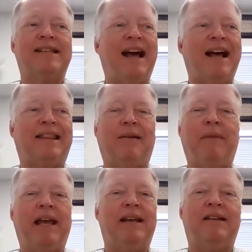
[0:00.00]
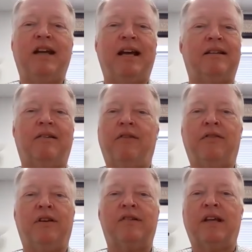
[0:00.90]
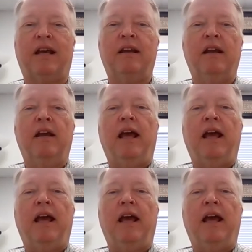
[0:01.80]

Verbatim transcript: is not the main objective of this thing.